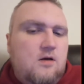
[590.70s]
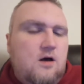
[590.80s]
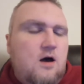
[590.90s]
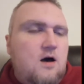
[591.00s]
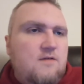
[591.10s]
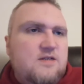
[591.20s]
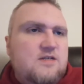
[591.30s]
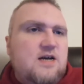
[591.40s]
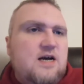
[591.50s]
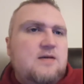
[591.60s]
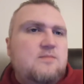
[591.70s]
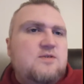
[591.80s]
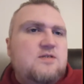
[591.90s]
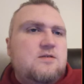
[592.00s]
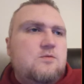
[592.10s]

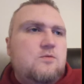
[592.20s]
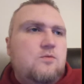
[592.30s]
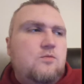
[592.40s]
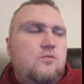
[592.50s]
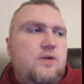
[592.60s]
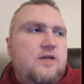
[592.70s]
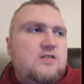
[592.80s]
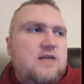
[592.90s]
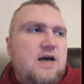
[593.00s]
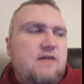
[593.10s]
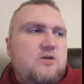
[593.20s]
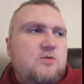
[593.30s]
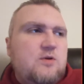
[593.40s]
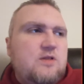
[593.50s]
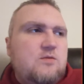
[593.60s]
oftentimes we just have it
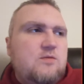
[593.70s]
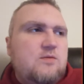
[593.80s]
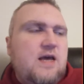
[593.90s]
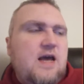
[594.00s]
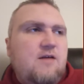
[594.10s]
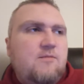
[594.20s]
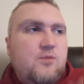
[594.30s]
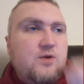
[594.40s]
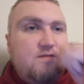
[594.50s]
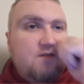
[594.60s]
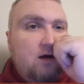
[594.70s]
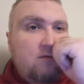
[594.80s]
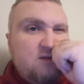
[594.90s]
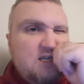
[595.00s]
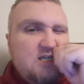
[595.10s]
to where they have brief
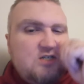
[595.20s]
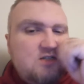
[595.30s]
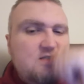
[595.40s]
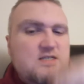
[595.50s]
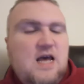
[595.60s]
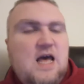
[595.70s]
conversations